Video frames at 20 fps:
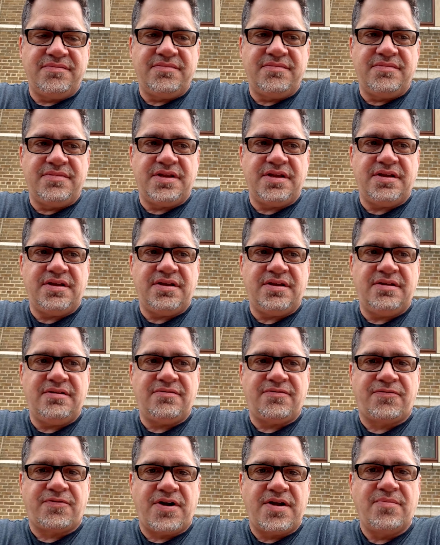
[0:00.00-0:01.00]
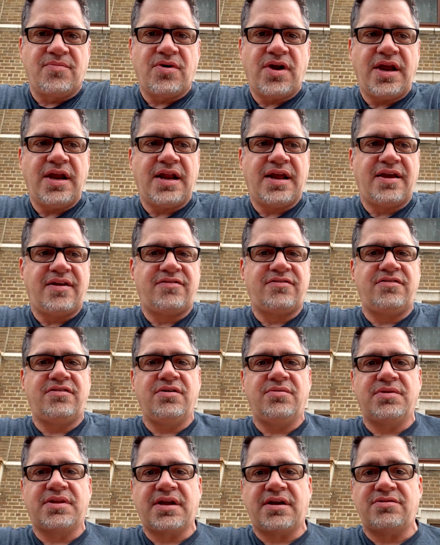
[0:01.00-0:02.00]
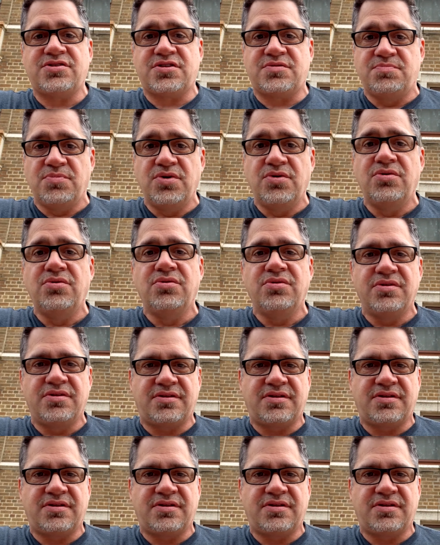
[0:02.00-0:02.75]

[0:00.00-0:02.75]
The frame rate has to do with how smooth